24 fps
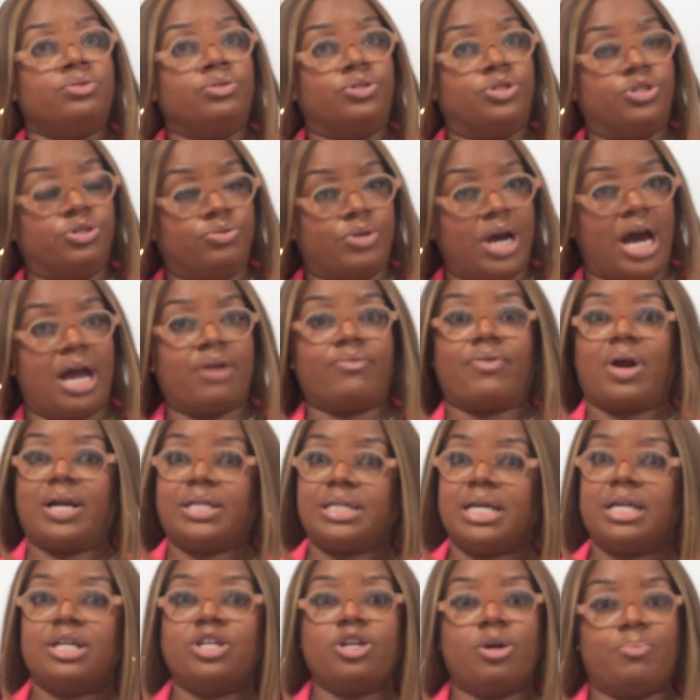You got to
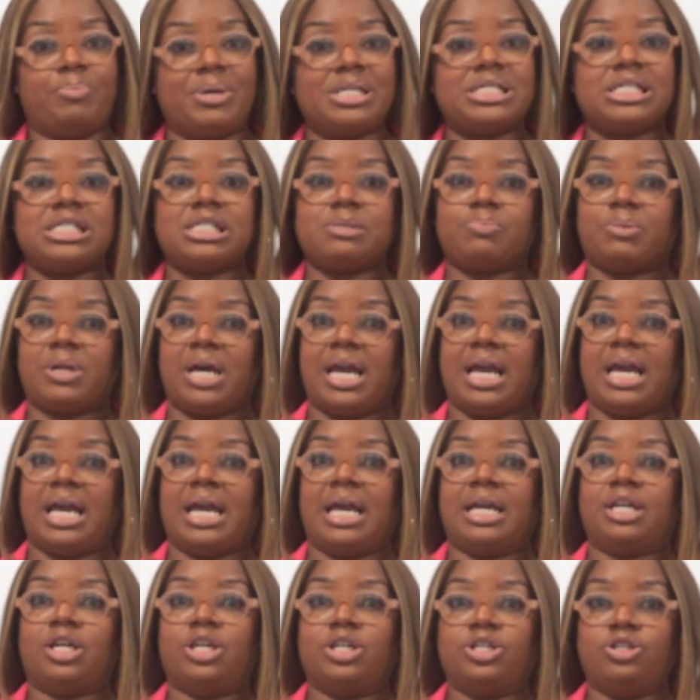write that in your business
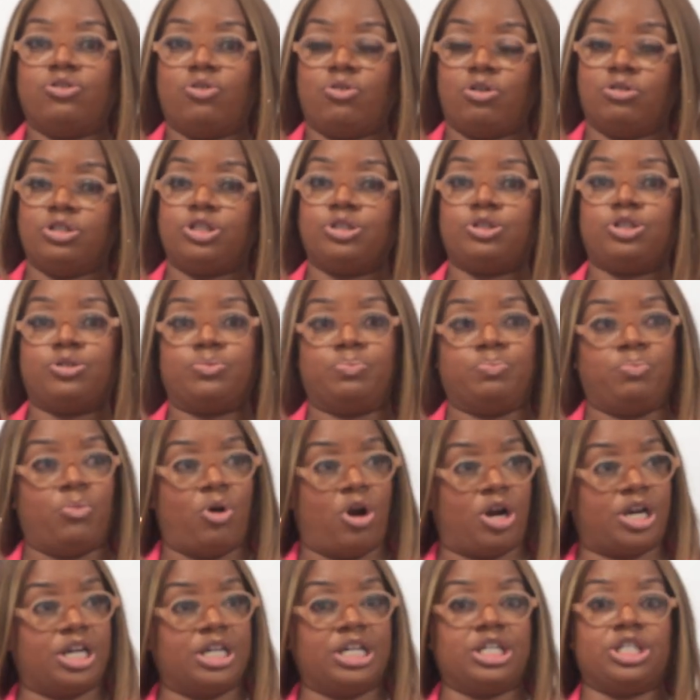plan, your
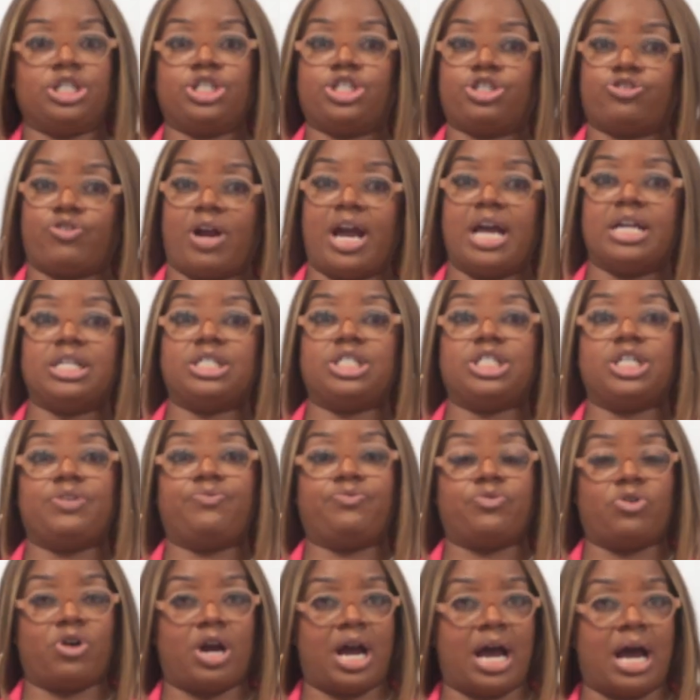marketing strategy
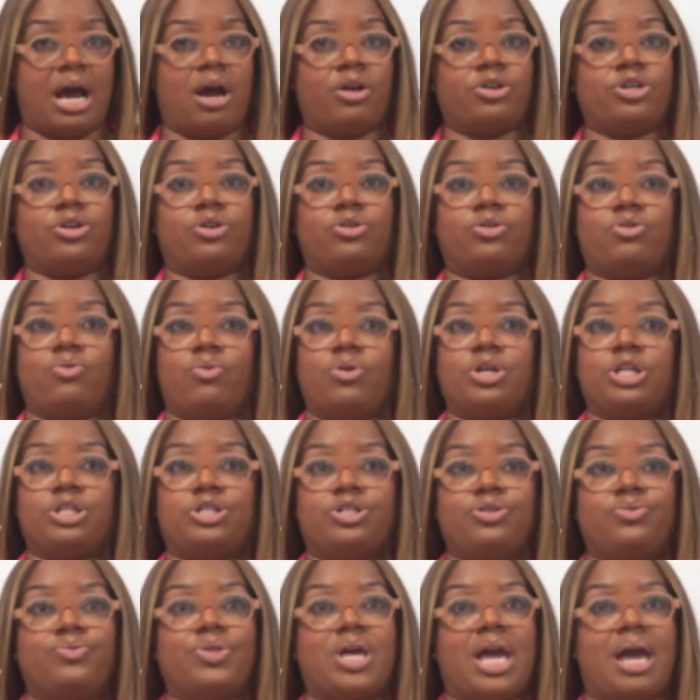for how you're going to
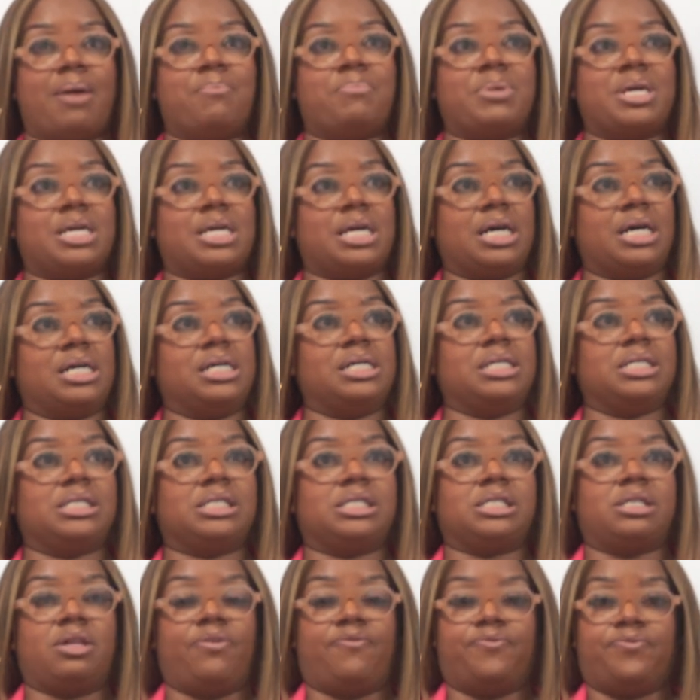do that, because
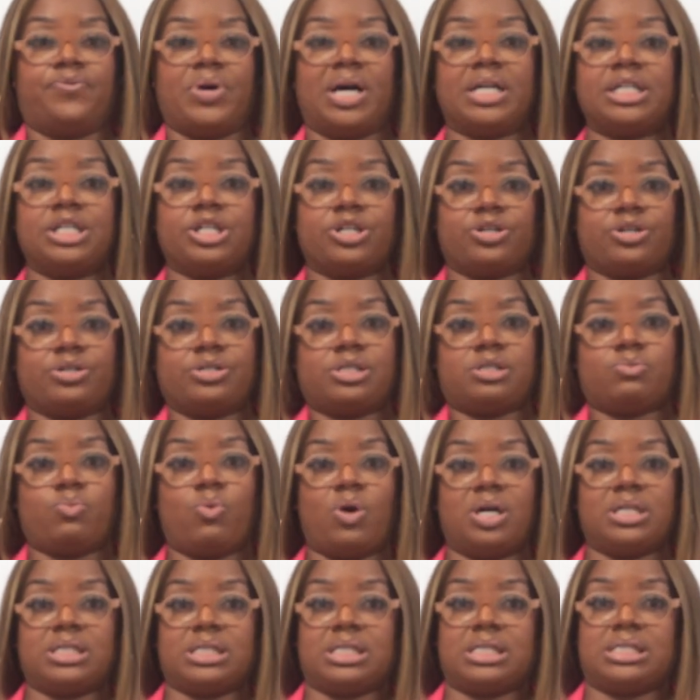the funders
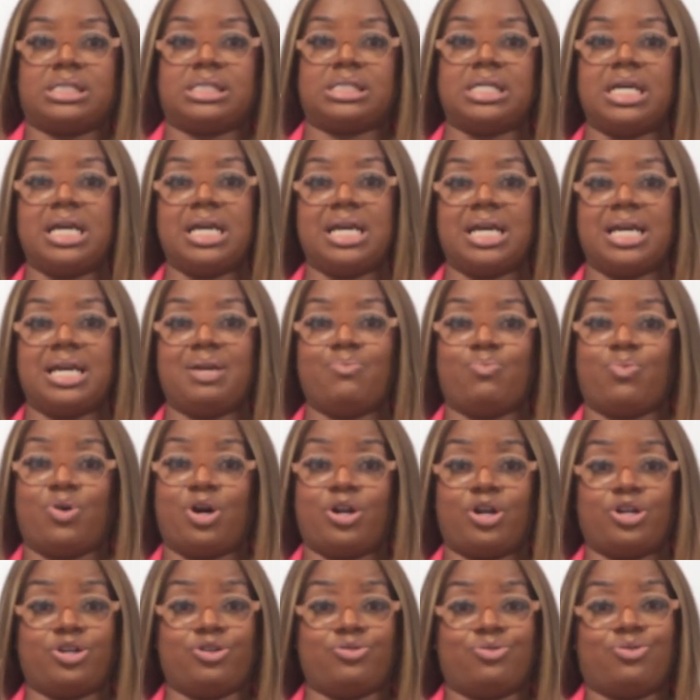want to see
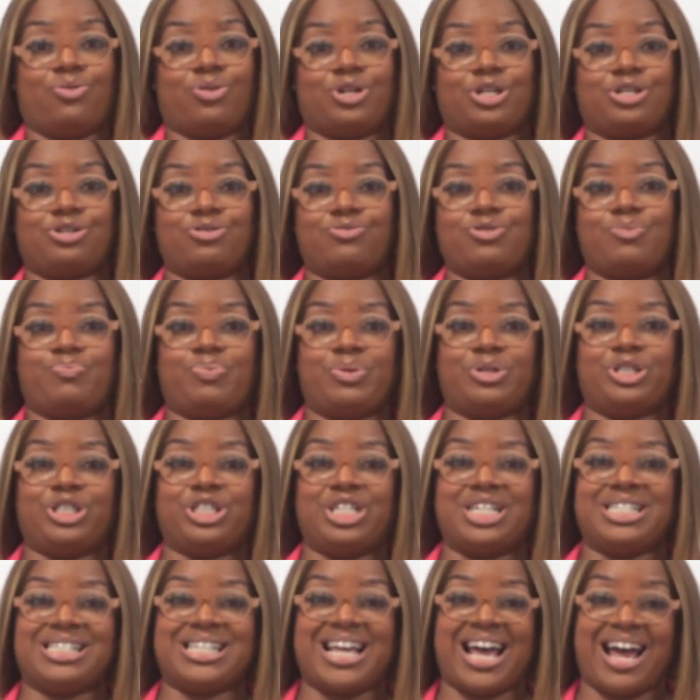what are you going to do to push
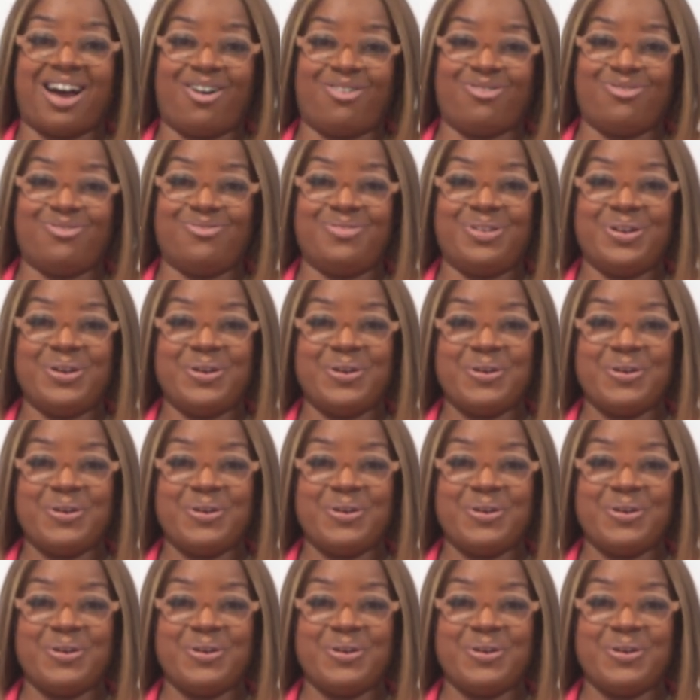this out.